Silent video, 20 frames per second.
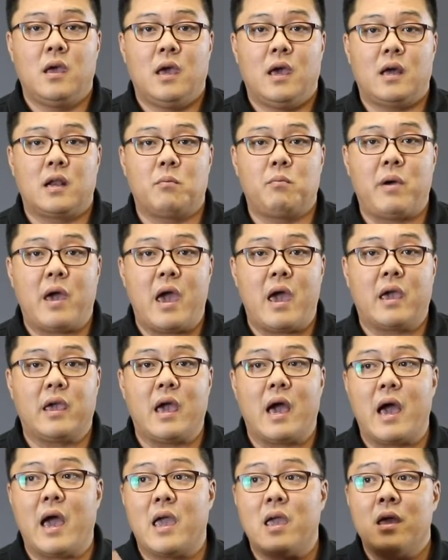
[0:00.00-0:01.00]
at a bad
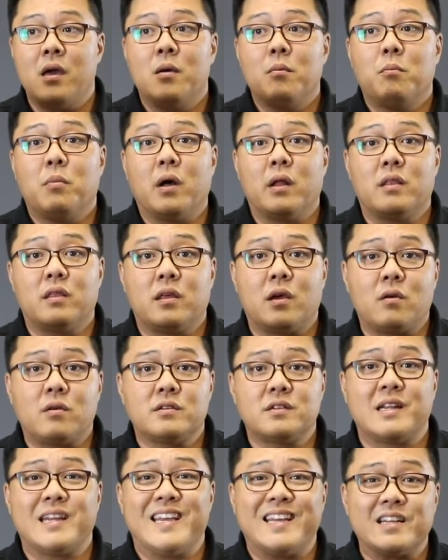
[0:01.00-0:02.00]
guy, but there
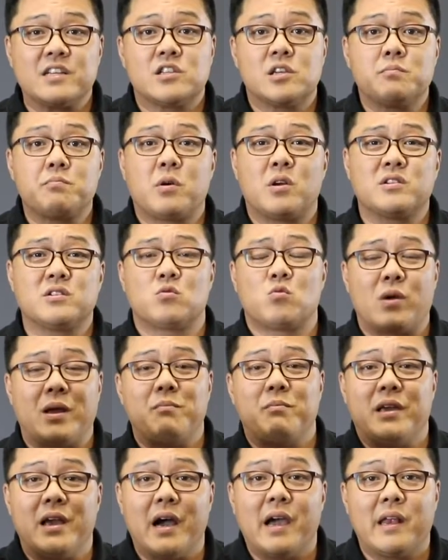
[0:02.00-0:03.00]
is an innocent person
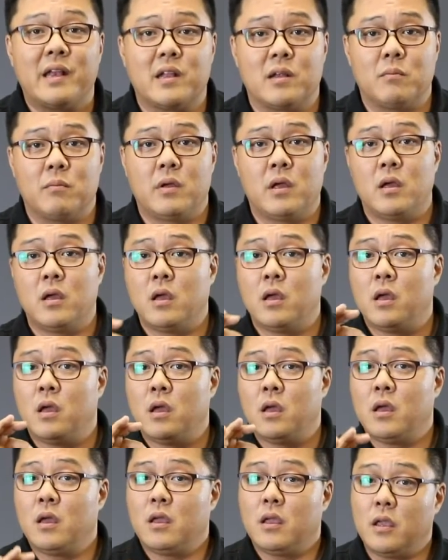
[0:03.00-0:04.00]
right behind him?
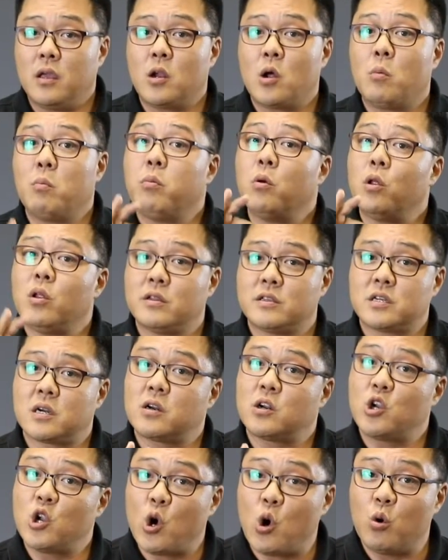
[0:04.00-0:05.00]
You know, bullets
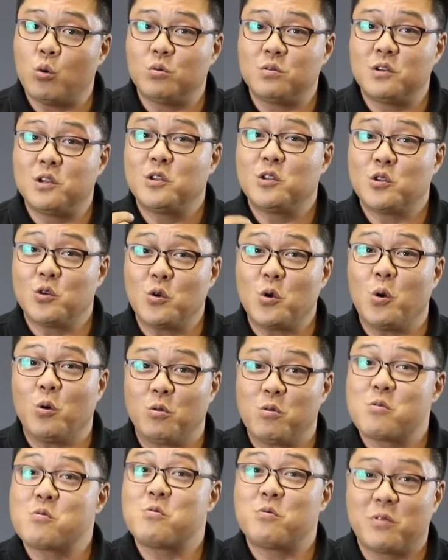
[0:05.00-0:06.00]
are known to go
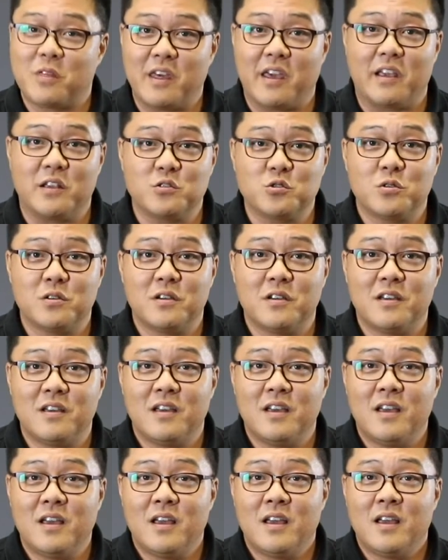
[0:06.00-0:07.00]
through things.
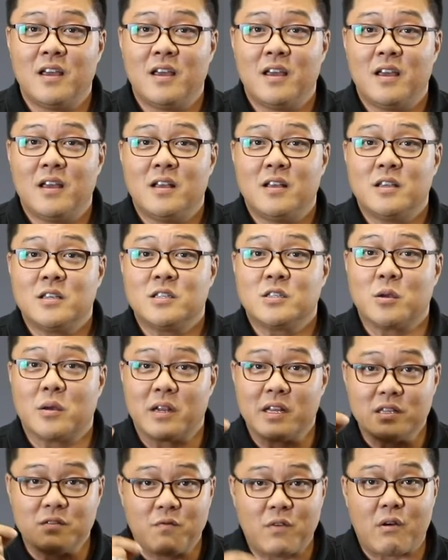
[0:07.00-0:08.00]
So
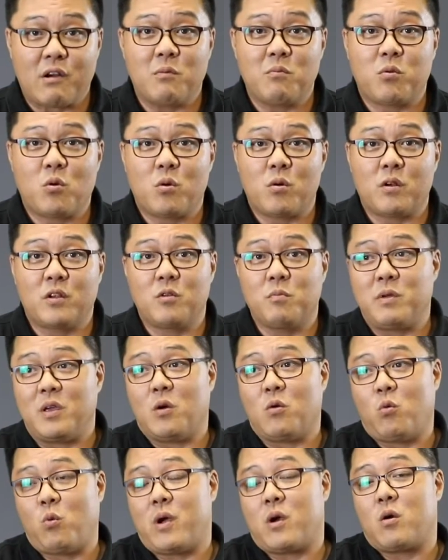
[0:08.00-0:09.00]
it is very important to be
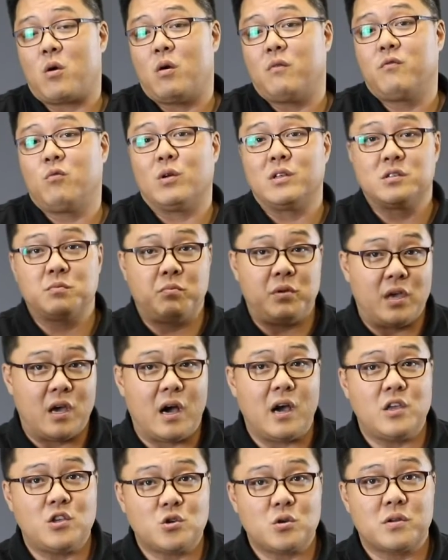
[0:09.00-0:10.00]
aware of what's
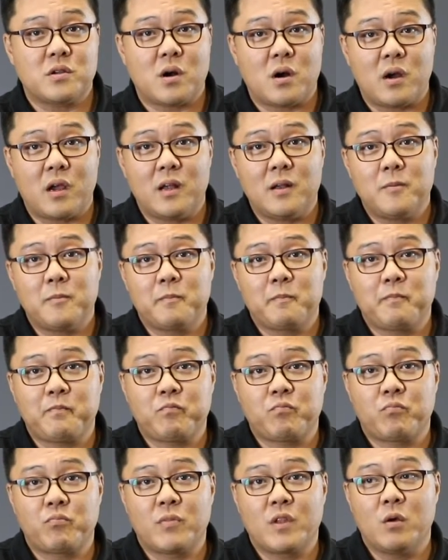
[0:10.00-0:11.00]
behind your target,
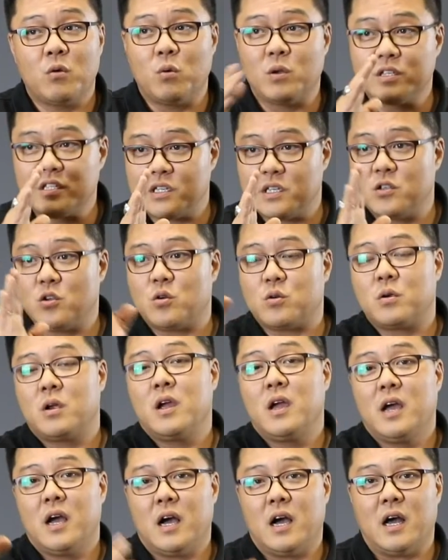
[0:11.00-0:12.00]
what's in your
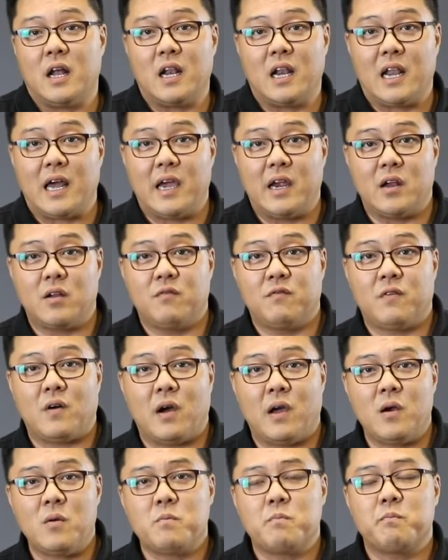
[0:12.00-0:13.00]
line of
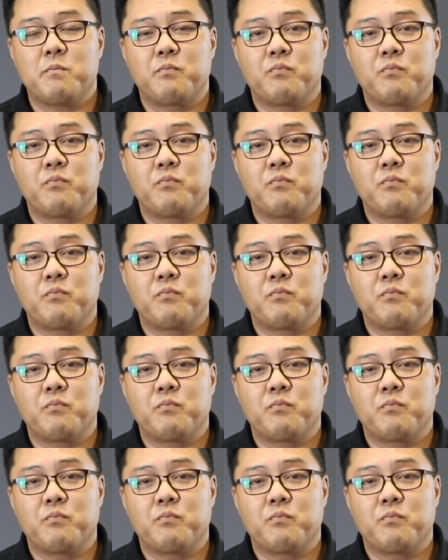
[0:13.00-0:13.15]
fire,